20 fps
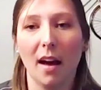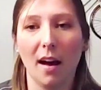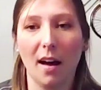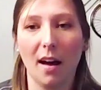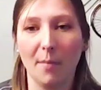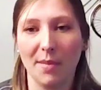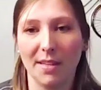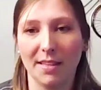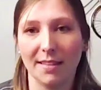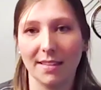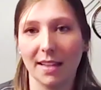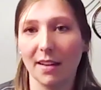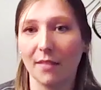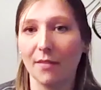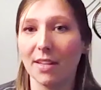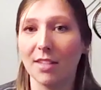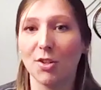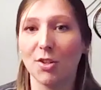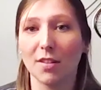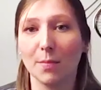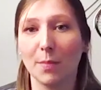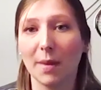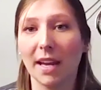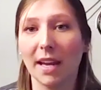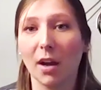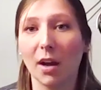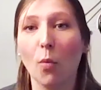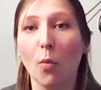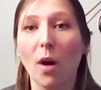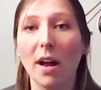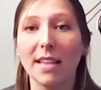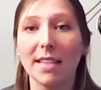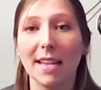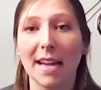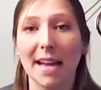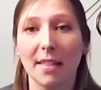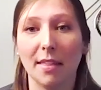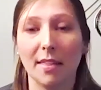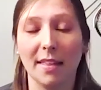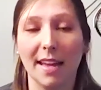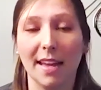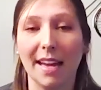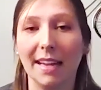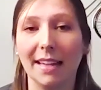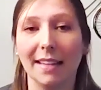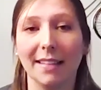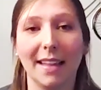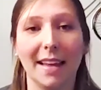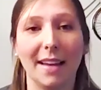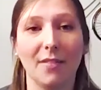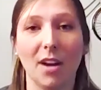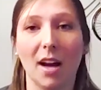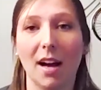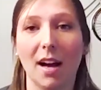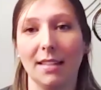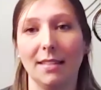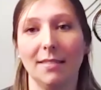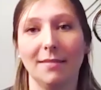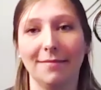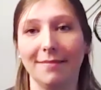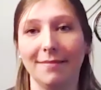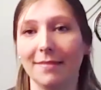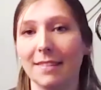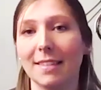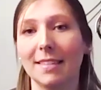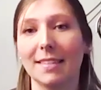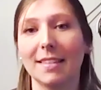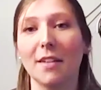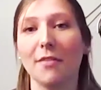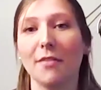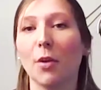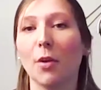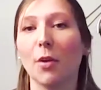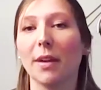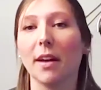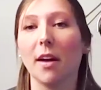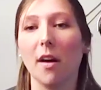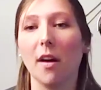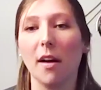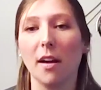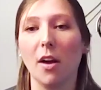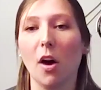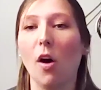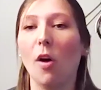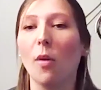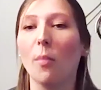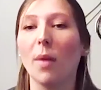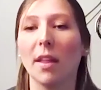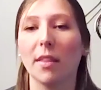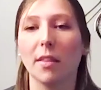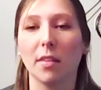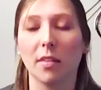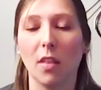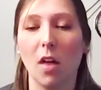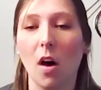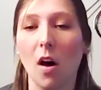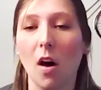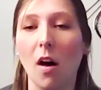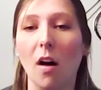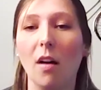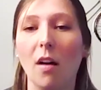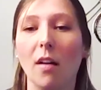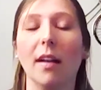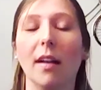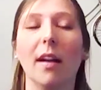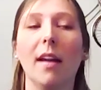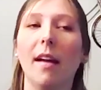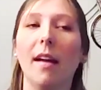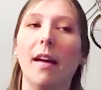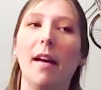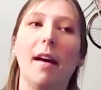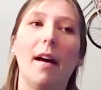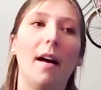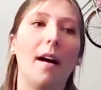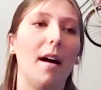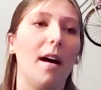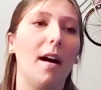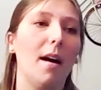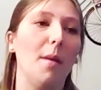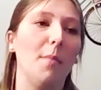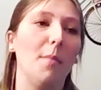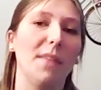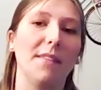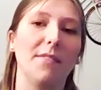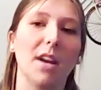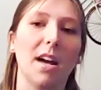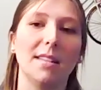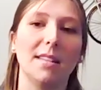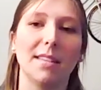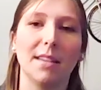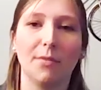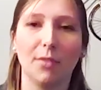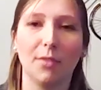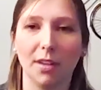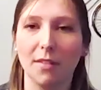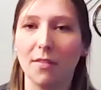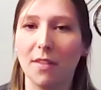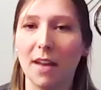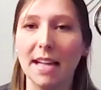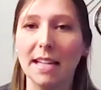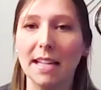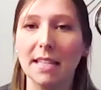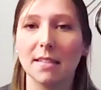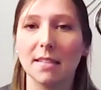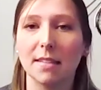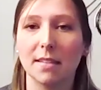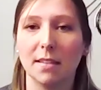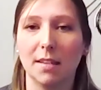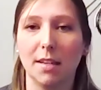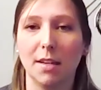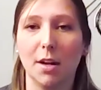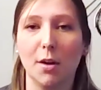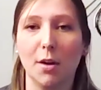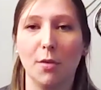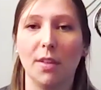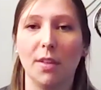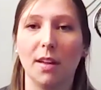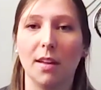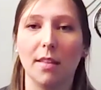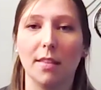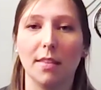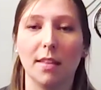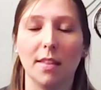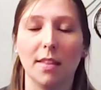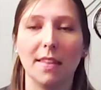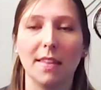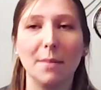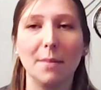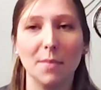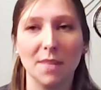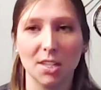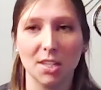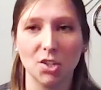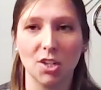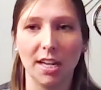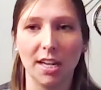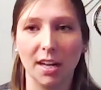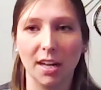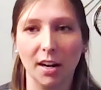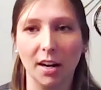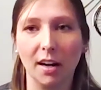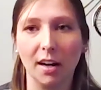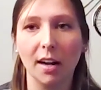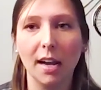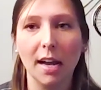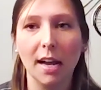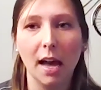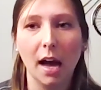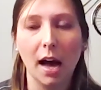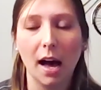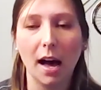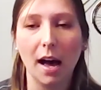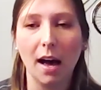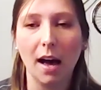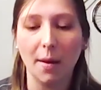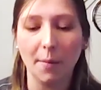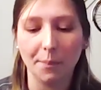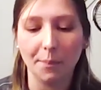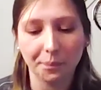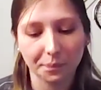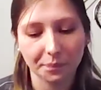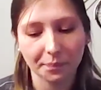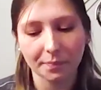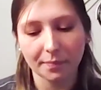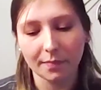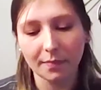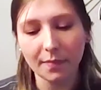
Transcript: um, instead of it just being a one day thing, they've got stuff going on all month long. Um, they've got different events. You know, the the theme this year um,